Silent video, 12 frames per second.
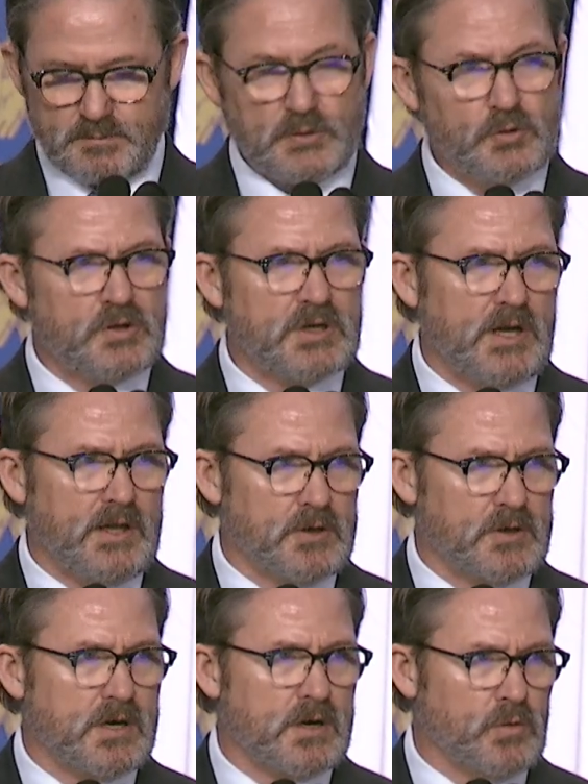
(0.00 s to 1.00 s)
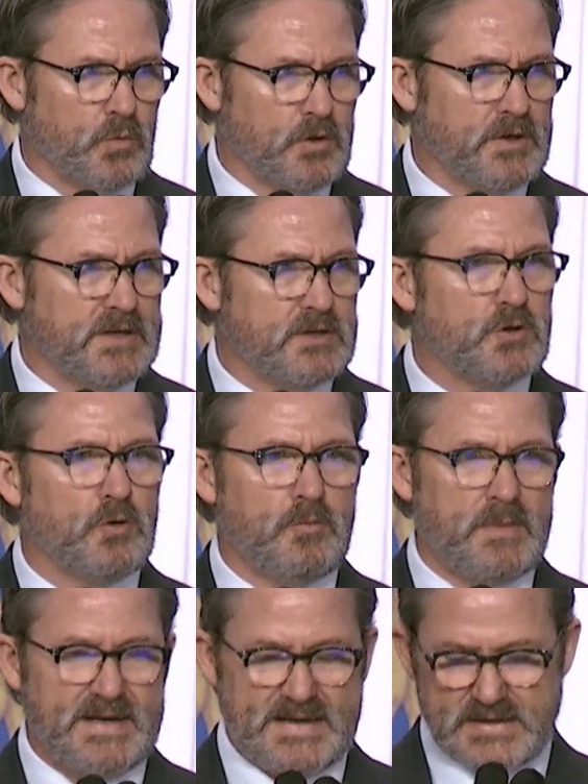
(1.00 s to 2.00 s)
blue-collar, hard-working coal
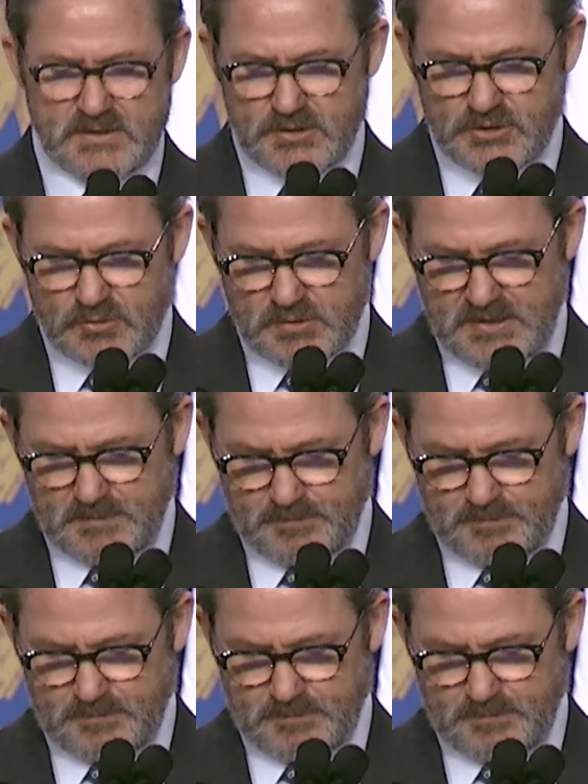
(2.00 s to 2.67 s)
mining industry.